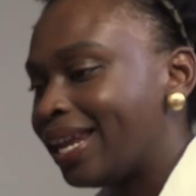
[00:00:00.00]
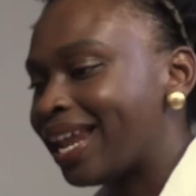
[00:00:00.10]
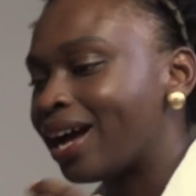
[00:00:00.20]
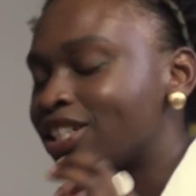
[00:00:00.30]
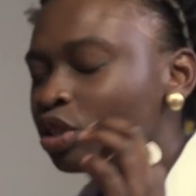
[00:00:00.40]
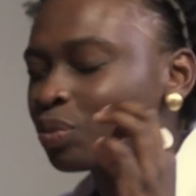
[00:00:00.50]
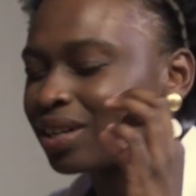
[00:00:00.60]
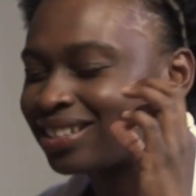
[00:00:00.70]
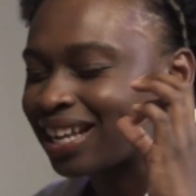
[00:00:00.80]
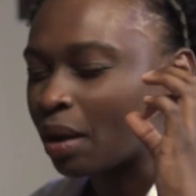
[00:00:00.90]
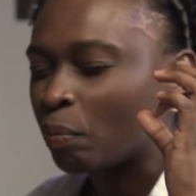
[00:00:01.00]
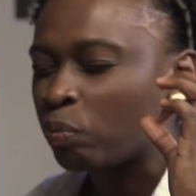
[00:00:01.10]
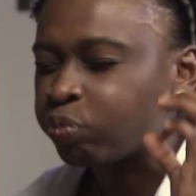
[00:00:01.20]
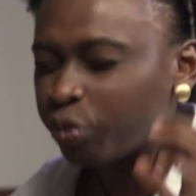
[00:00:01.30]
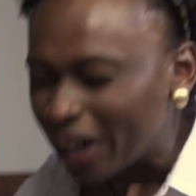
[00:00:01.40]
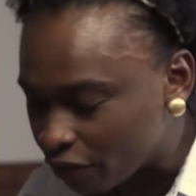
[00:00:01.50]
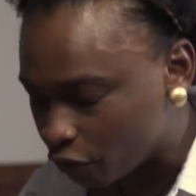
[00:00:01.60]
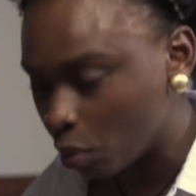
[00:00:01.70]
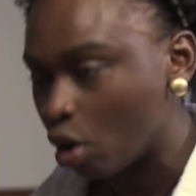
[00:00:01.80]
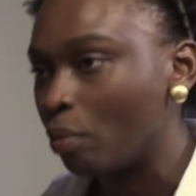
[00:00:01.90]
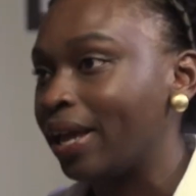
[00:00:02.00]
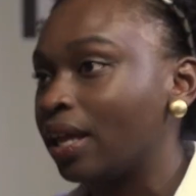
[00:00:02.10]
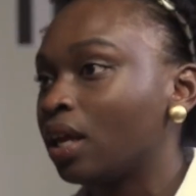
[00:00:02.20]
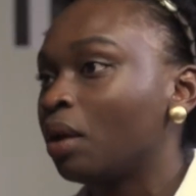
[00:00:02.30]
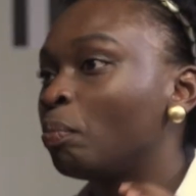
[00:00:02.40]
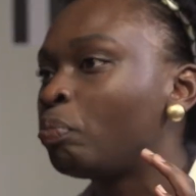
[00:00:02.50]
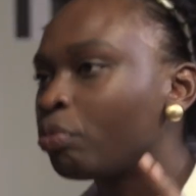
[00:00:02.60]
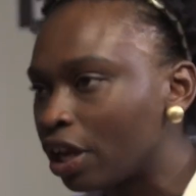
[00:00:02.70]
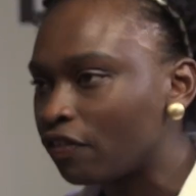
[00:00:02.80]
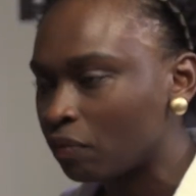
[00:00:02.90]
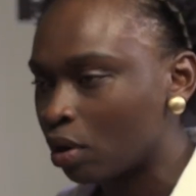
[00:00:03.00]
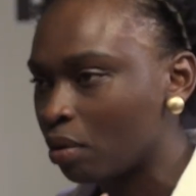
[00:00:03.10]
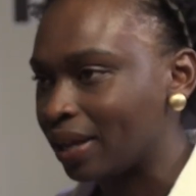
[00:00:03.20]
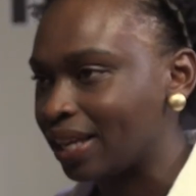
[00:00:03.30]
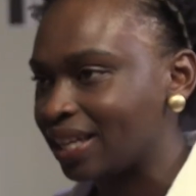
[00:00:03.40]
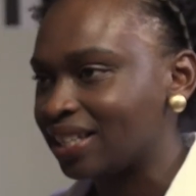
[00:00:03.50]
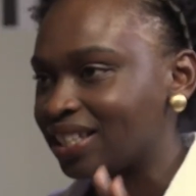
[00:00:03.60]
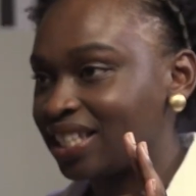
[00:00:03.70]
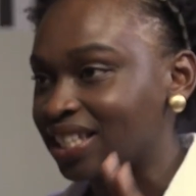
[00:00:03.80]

Now, I just want to take a brief moment to